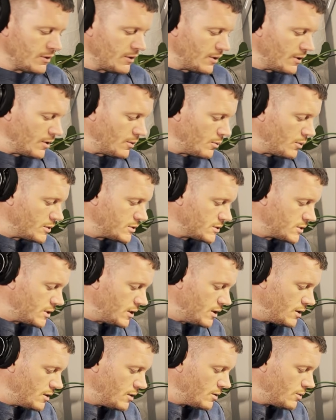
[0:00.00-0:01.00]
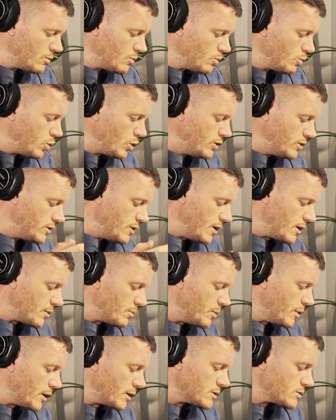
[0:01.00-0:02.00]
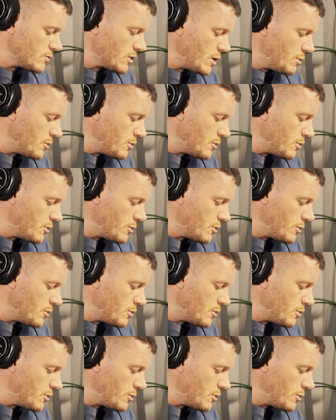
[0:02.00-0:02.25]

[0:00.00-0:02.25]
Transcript: It was the Woodtick mix, right?